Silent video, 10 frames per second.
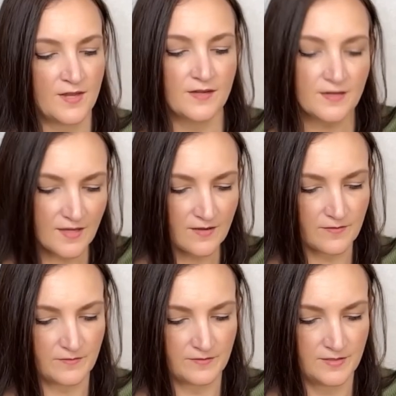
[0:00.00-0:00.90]

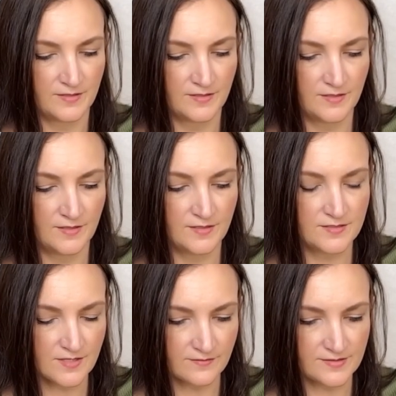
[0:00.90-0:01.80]
No,
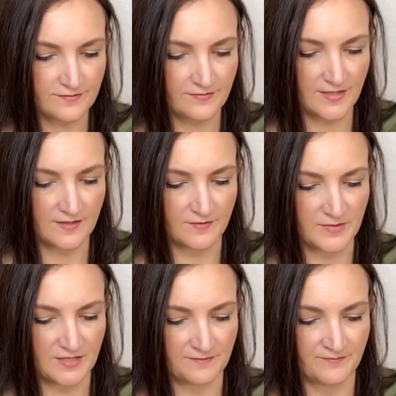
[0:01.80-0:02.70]
don't deflate on
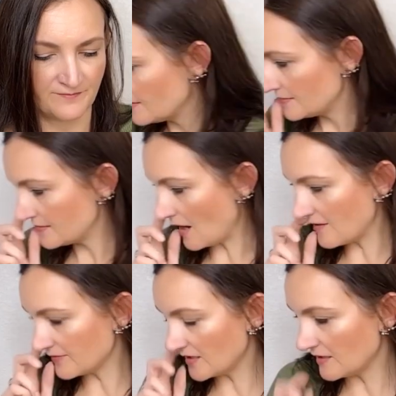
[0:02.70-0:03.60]
me.
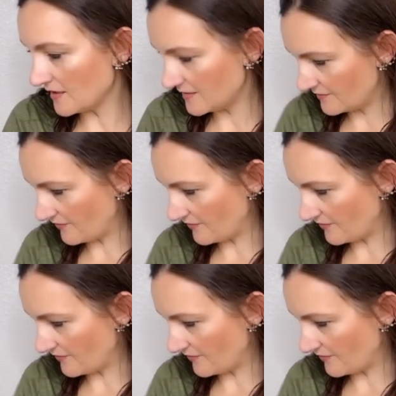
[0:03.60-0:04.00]
Toffee is